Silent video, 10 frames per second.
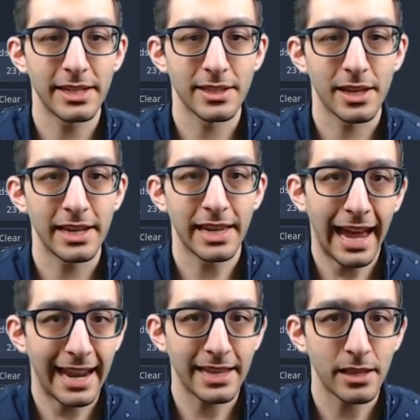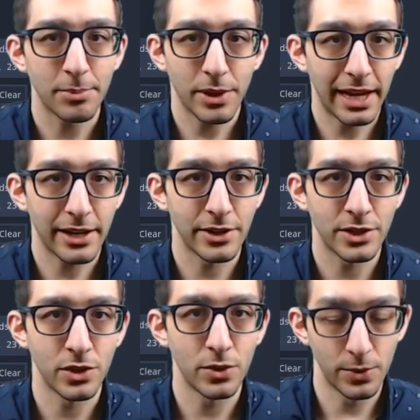like adding the player
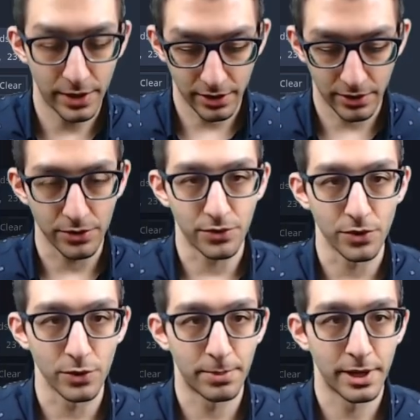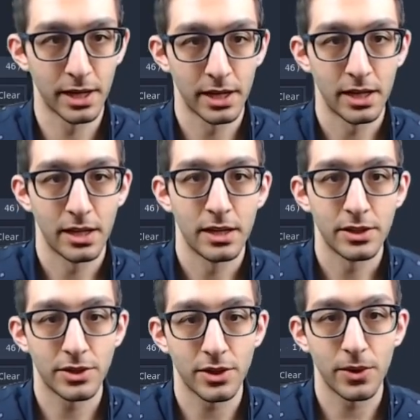to their own group
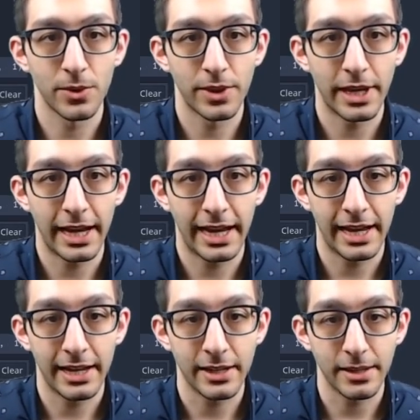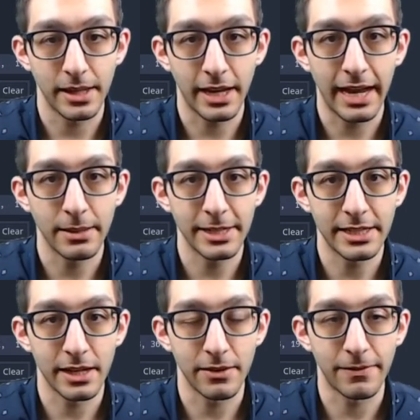so that the enemies
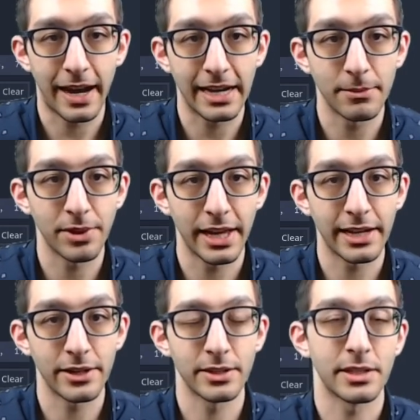can find players.